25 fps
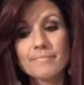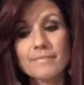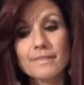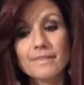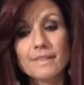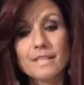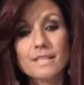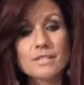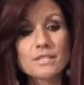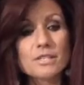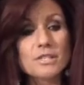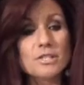
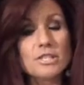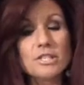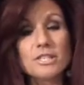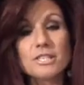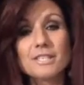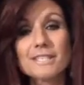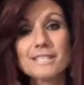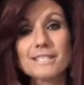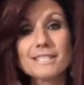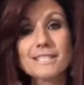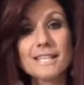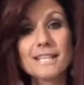This is
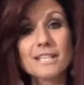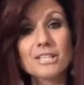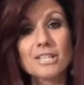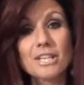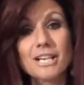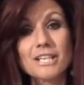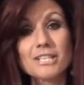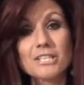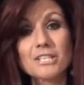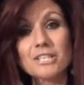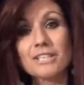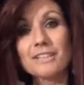just a
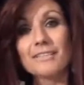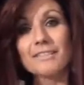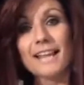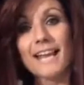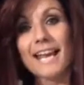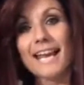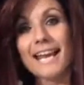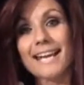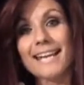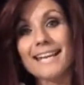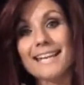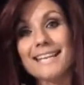suggestion,
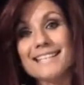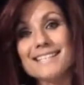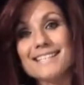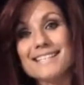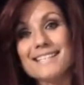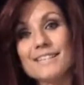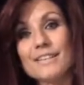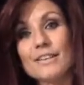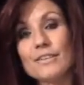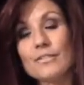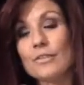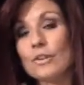
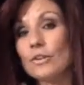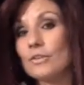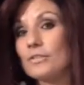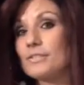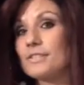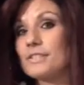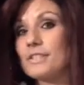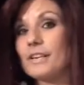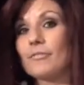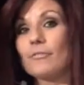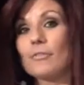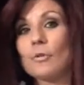ladies. There are
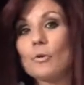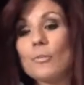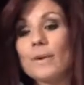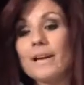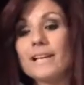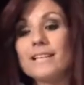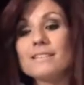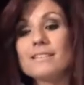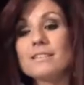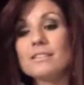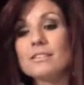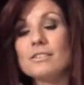several
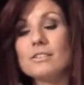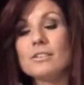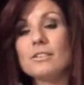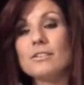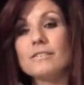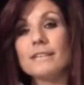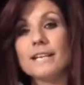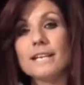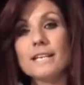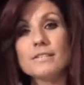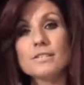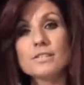ways to
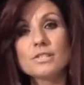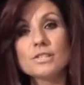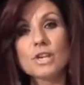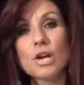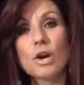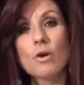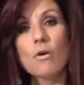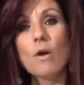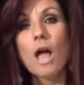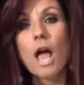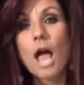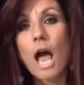do this.
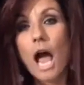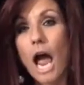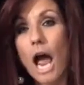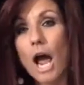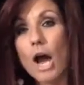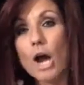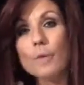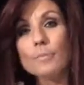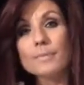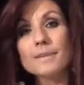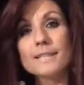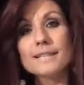So I
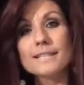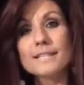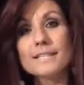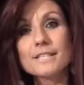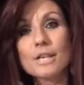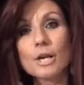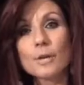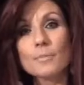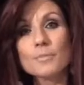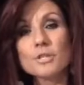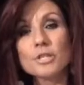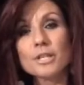hope that
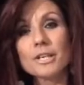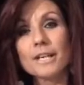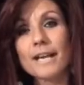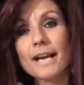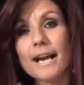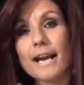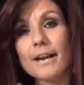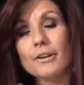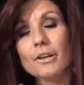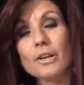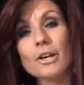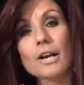this helps you get
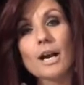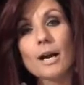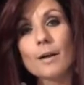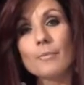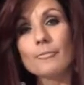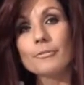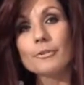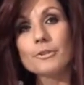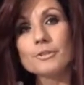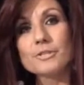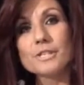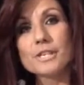out of your
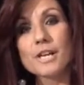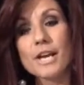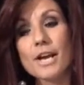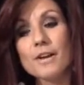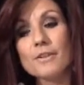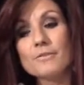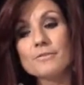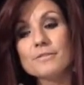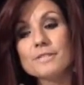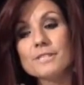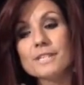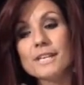comfort
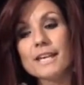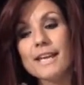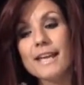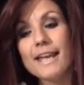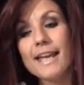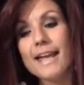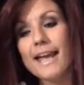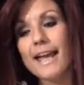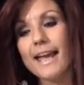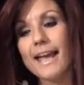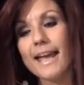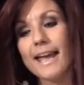zones.
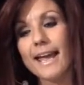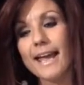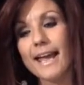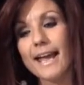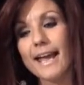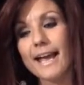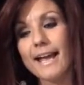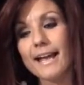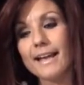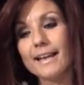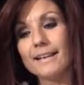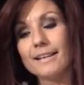
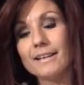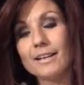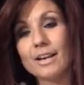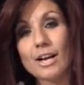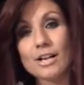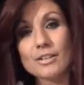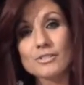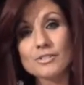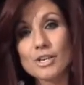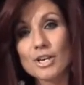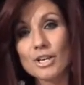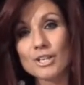And
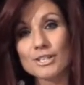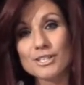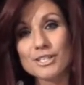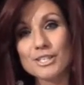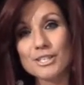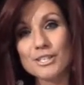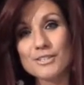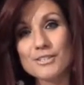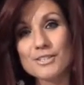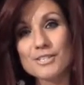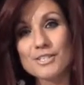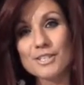I'll talk
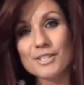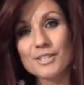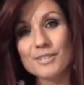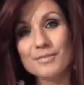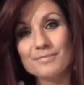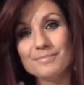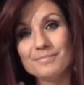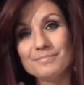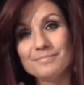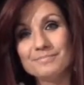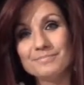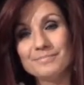to you
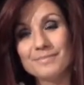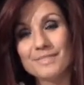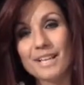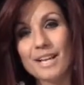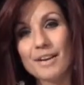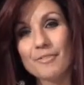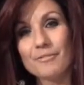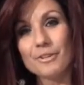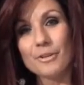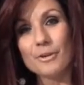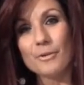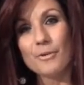soon.
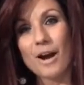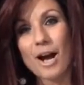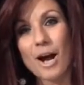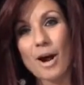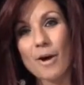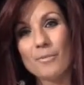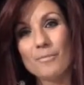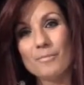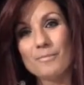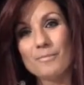Love you all.